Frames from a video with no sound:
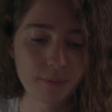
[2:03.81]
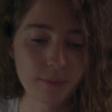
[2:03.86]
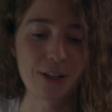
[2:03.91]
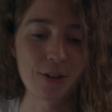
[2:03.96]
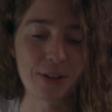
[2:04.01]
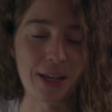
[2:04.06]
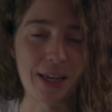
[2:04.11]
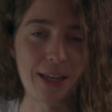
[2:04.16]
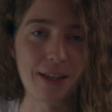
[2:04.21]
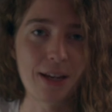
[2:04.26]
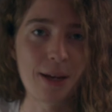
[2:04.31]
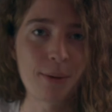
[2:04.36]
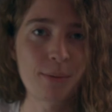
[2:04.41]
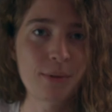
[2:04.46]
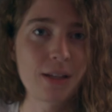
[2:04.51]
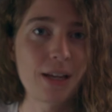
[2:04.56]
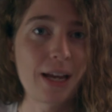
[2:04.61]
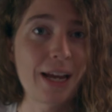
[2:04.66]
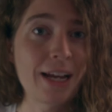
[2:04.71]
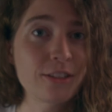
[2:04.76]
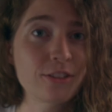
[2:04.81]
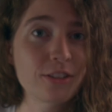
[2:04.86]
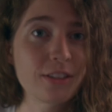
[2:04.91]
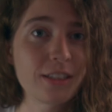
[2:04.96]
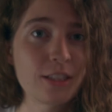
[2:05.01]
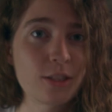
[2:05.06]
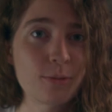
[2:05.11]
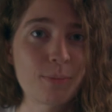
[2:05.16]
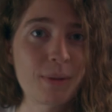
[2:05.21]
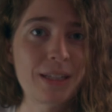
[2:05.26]
Okay, I'm gonna answer
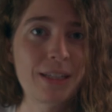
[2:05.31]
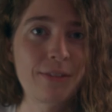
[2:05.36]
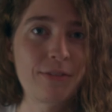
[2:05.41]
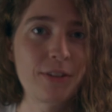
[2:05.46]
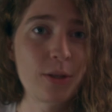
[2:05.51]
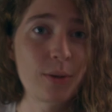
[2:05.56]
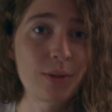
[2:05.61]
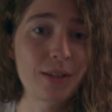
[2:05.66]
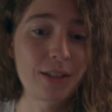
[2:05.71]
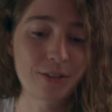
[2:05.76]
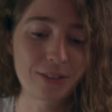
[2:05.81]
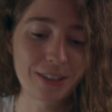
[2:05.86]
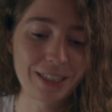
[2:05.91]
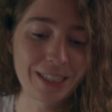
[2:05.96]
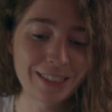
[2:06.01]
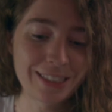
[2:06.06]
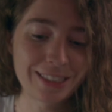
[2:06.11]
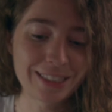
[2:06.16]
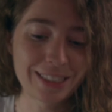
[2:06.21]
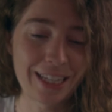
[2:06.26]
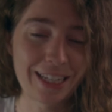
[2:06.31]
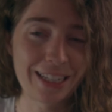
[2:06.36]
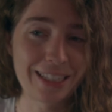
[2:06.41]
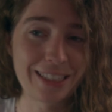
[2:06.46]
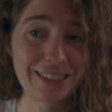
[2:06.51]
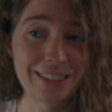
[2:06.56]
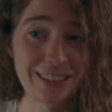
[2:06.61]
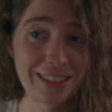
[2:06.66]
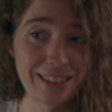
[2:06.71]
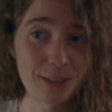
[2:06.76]
this by giving you a little insight
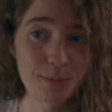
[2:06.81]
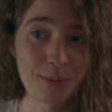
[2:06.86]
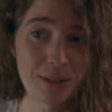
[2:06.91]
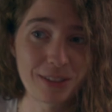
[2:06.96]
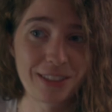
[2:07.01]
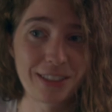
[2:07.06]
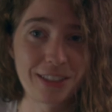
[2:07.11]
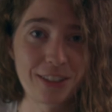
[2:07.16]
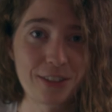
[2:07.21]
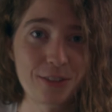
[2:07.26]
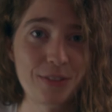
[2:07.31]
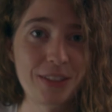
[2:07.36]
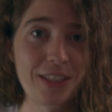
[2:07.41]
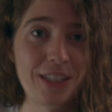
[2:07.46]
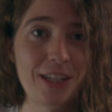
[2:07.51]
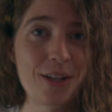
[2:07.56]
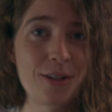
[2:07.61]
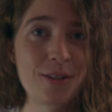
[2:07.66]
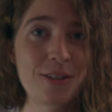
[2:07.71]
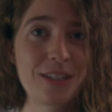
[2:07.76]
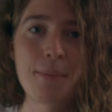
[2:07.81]
into this particular video.